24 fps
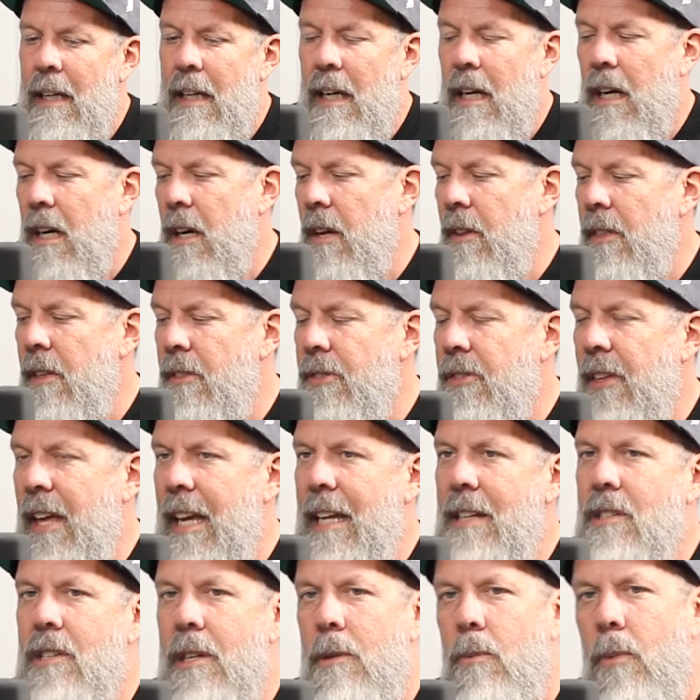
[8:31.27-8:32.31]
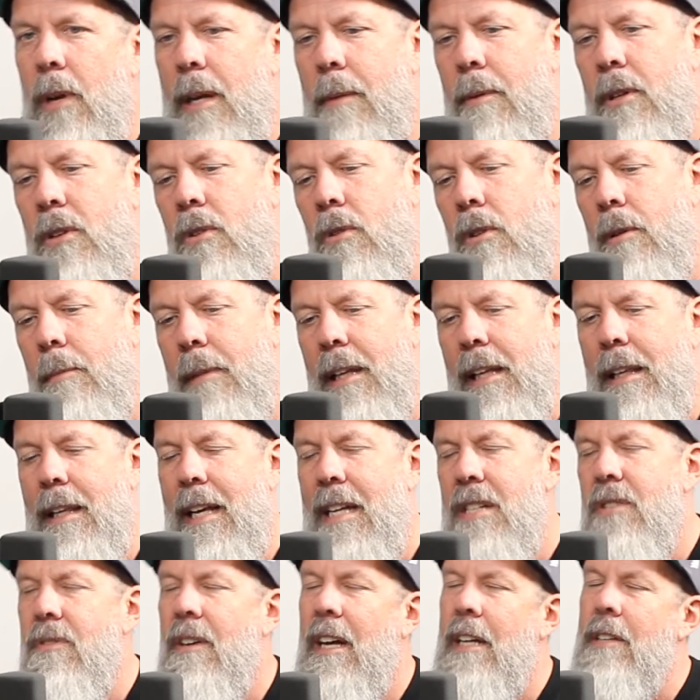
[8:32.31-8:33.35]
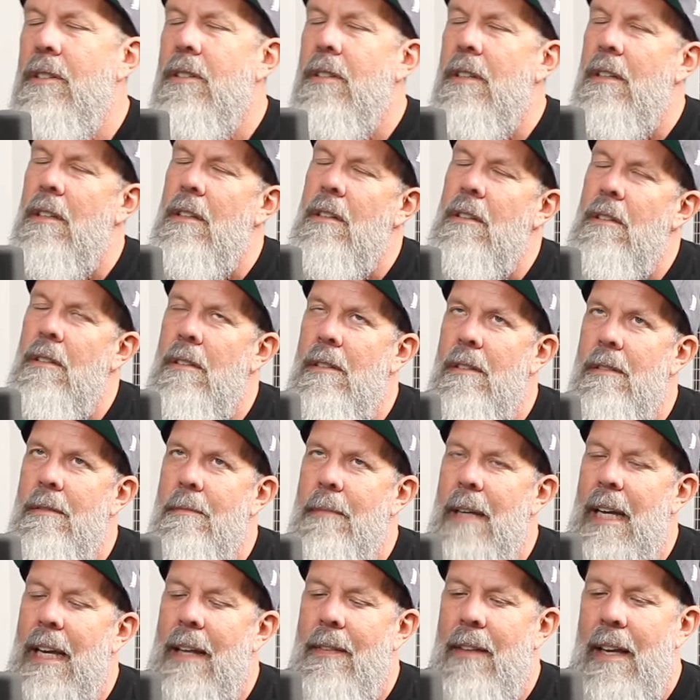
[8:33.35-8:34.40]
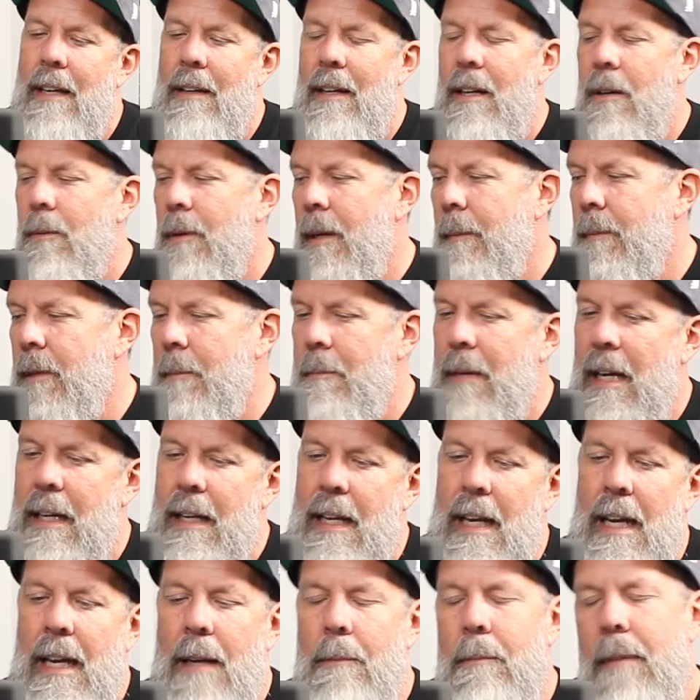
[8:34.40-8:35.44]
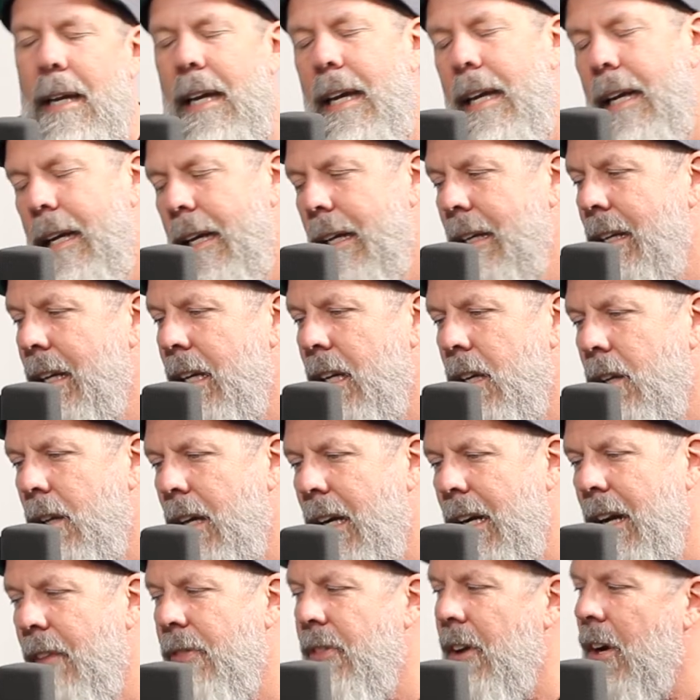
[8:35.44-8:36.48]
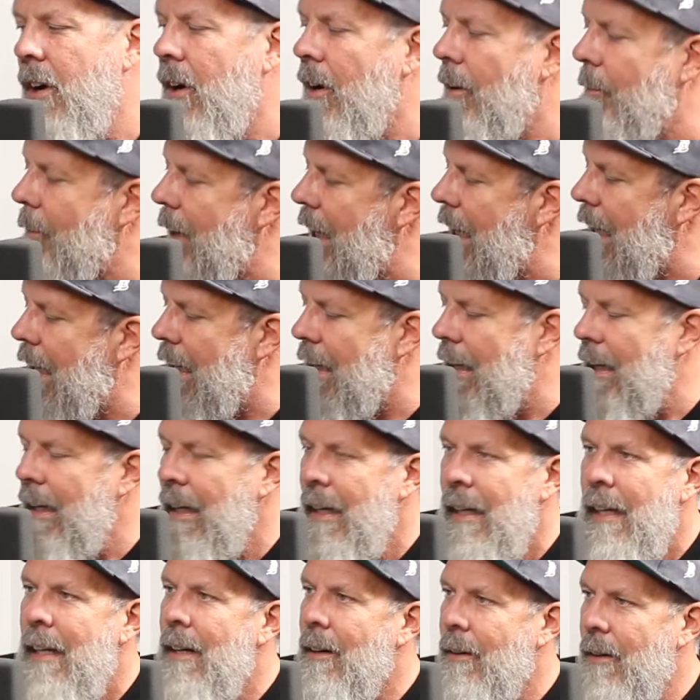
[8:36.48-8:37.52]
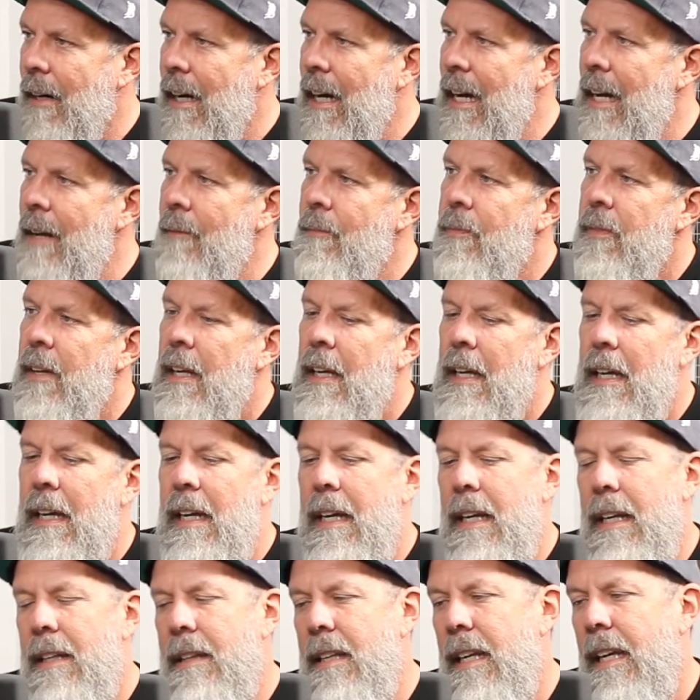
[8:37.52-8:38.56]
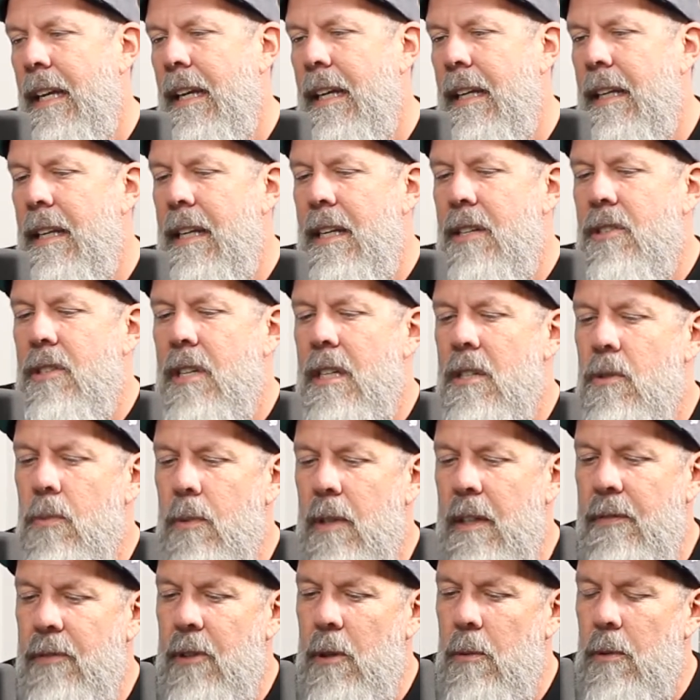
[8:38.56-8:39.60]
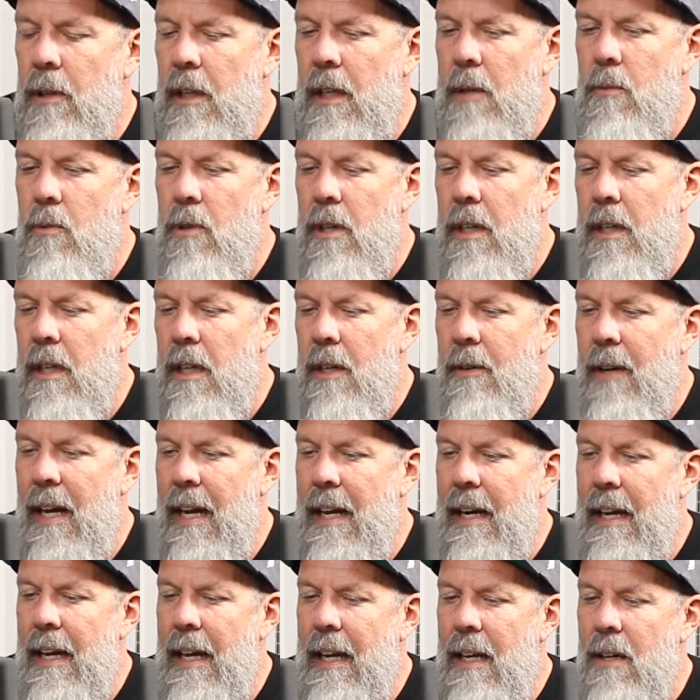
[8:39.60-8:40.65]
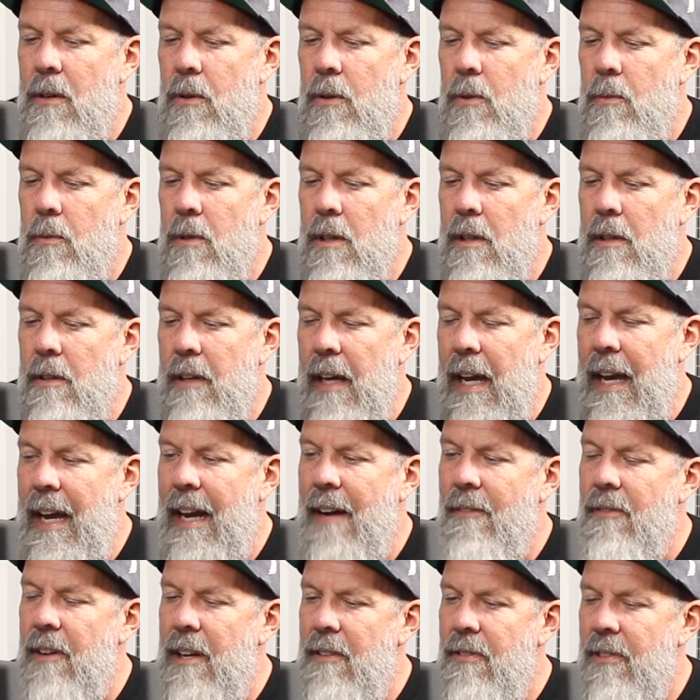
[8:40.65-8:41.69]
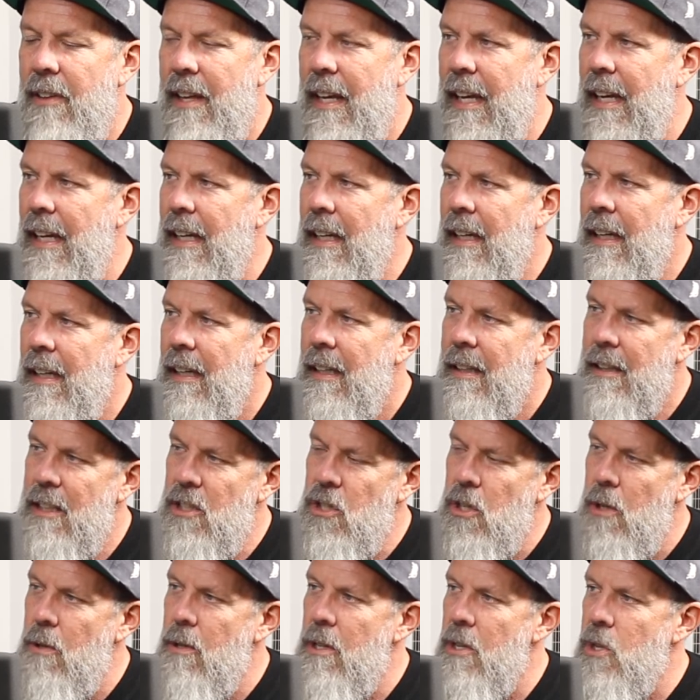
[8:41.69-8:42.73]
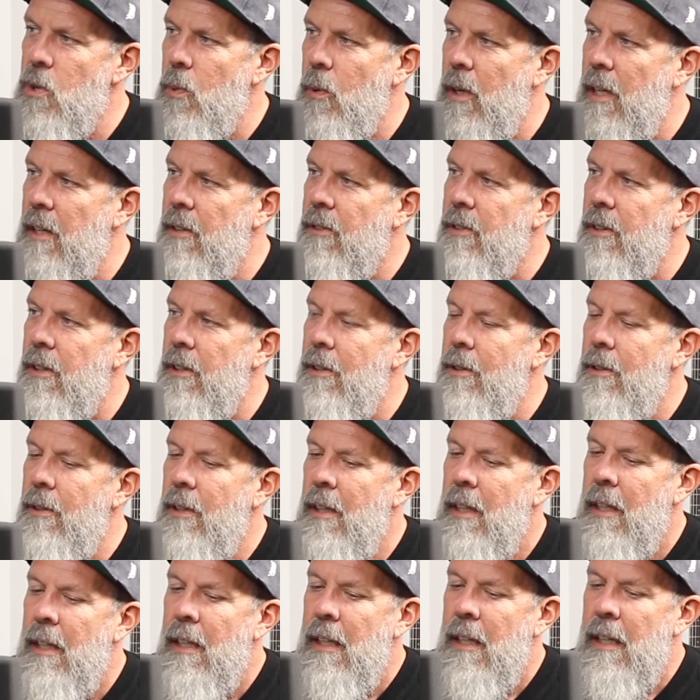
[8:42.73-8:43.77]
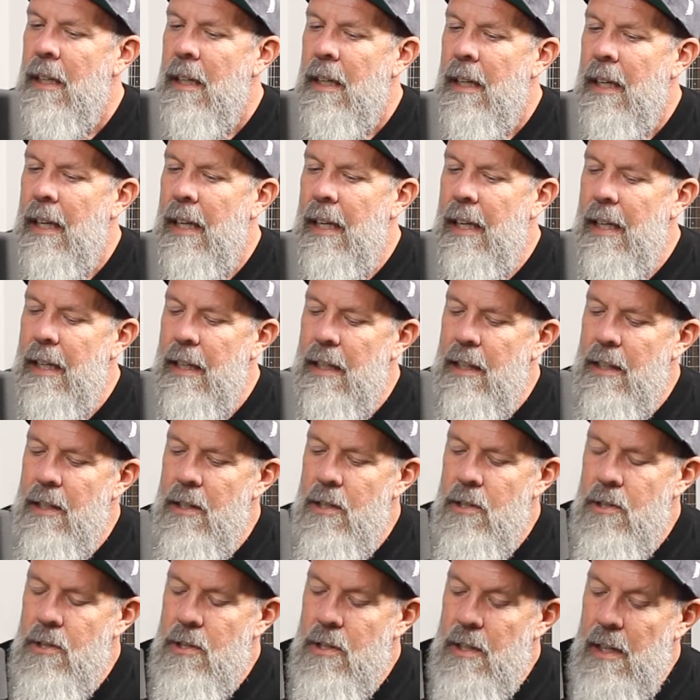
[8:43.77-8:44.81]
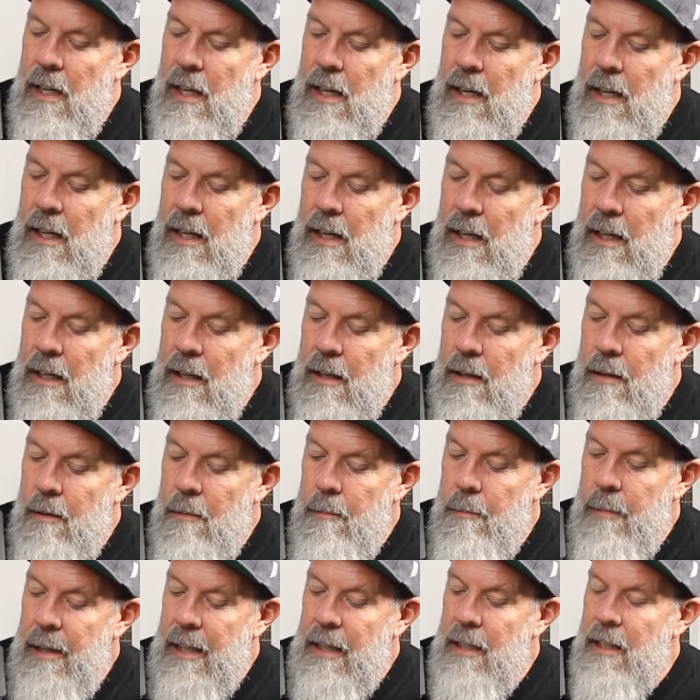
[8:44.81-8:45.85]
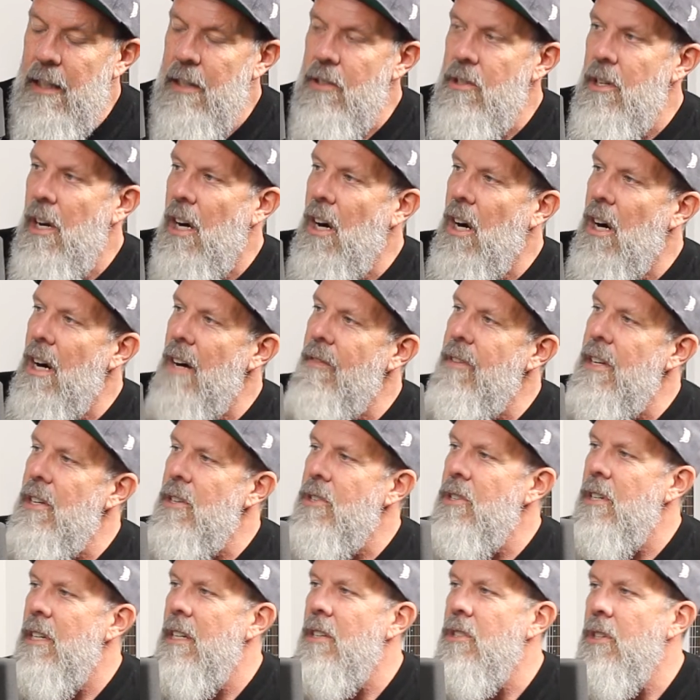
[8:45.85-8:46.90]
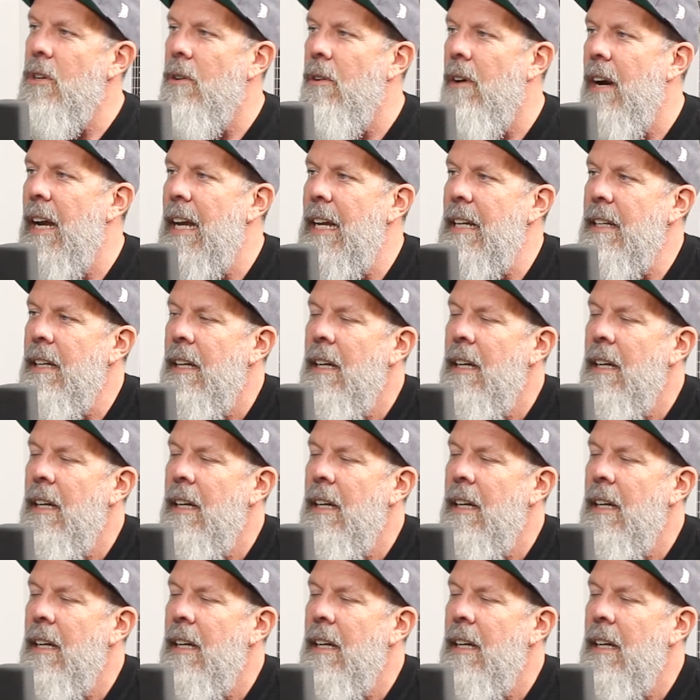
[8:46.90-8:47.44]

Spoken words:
All the things that we would normally classify as, dude, man, they interrupted my day. Man, it didn't go like I thought. Man, right? And at the end, he says, well, if you really want to know how to handle the world, everything that you just went through is because the harvest is great.